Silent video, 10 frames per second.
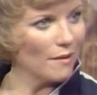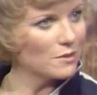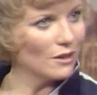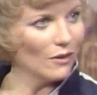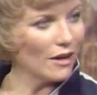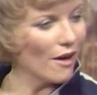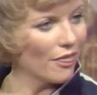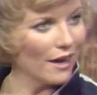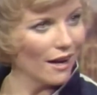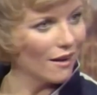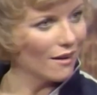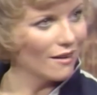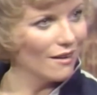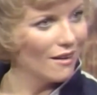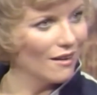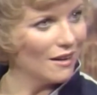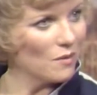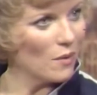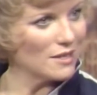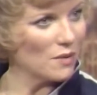absolutely authentic
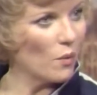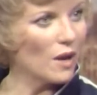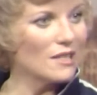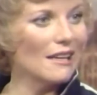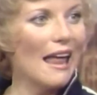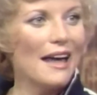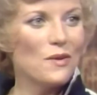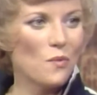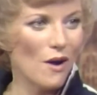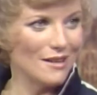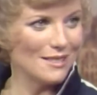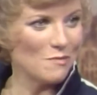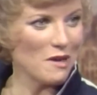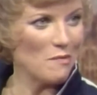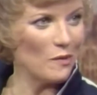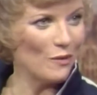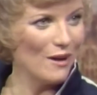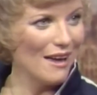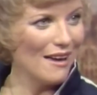it was and what a delight it was to people